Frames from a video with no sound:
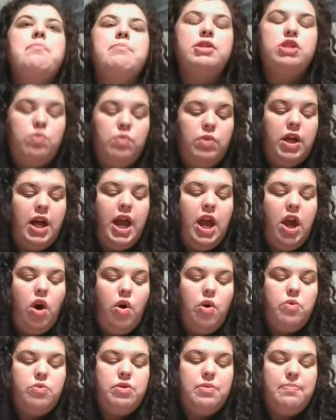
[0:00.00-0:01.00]
much will I
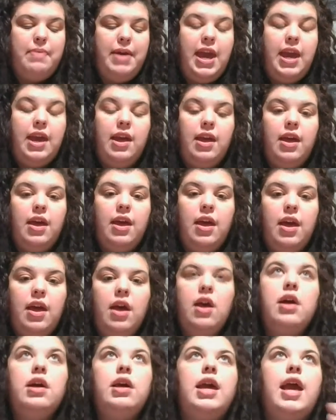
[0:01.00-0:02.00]
owe the bank?
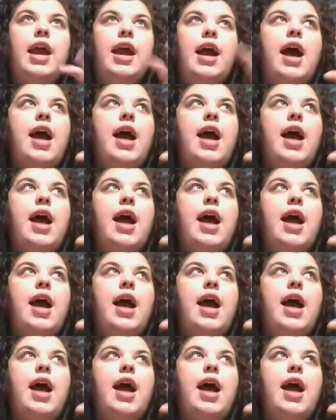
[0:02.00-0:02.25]
Okay,